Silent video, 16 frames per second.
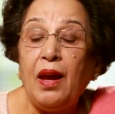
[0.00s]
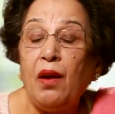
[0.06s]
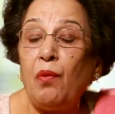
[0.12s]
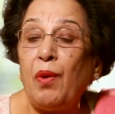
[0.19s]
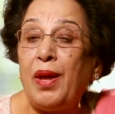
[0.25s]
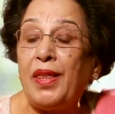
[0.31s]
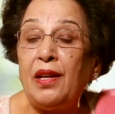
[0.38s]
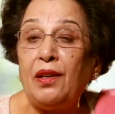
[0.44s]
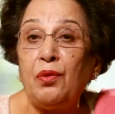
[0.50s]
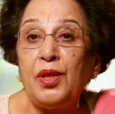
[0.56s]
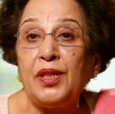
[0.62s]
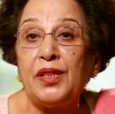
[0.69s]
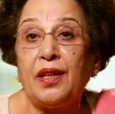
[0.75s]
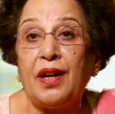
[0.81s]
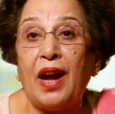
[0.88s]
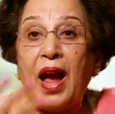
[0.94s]
Whether it
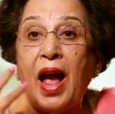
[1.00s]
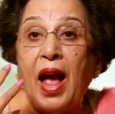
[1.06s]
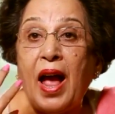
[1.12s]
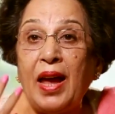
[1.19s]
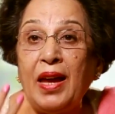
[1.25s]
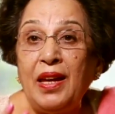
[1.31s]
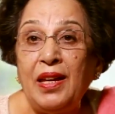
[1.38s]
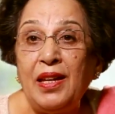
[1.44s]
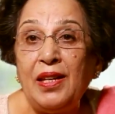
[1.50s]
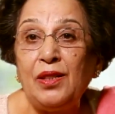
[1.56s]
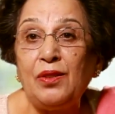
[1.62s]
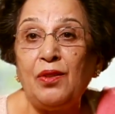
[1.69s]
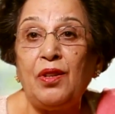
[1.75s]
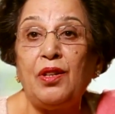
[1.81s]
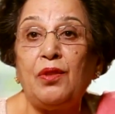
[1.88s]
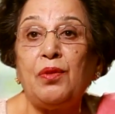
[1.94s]
was her
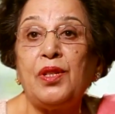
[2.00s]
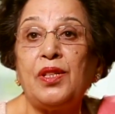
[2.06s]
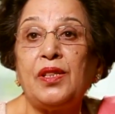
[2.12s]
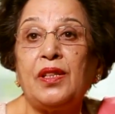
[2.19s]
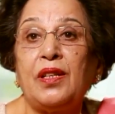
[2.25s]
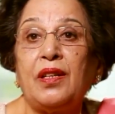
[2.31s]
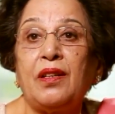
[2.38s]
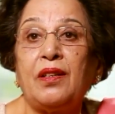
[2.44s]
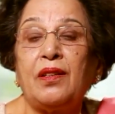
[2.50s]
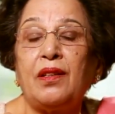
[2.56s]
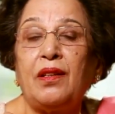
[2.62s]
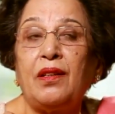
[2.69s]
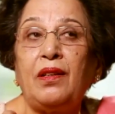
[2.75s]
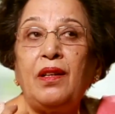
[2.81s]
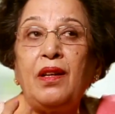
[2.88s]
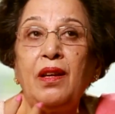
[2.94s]
eyes, or it was her
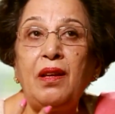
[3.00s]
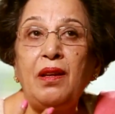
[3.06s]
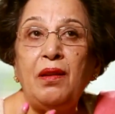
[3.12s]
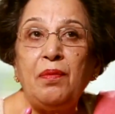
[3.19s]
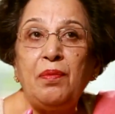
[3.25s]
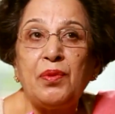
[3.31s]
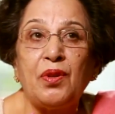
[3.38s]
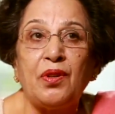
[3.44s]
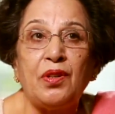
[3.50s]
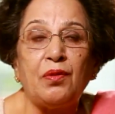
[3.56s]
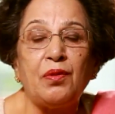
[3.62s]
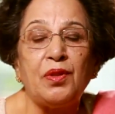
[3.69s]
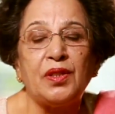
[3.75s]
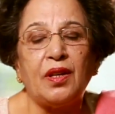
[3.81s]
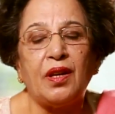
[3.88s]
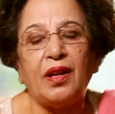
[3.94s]
lips, or it
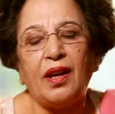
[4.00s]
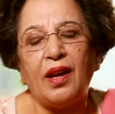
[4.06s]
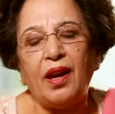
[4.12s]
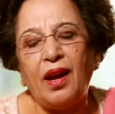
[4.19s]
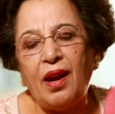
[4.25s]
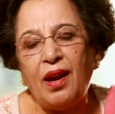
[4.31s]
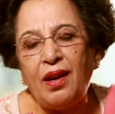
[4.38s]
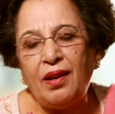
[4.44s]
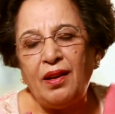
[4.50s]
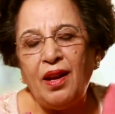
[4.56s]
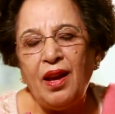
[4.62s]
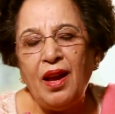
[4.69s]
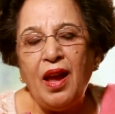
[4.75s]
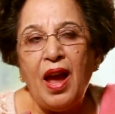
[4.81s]
was her head,